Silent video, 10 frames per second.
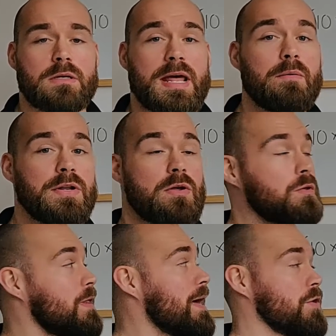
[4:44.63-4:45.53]
Now I know
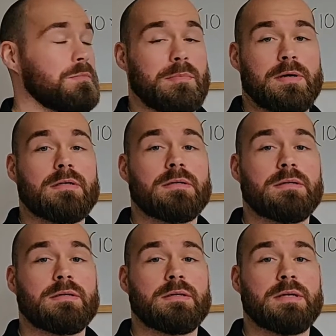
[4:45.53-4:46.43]
that number,
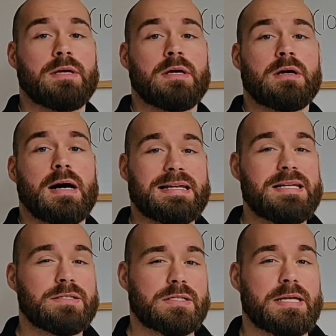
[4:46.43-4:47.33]
I
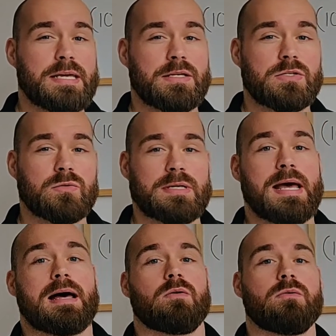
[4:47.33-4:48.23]
need to take into
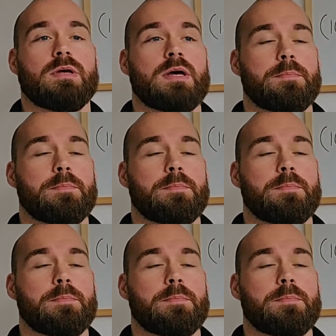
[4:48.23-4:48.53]
account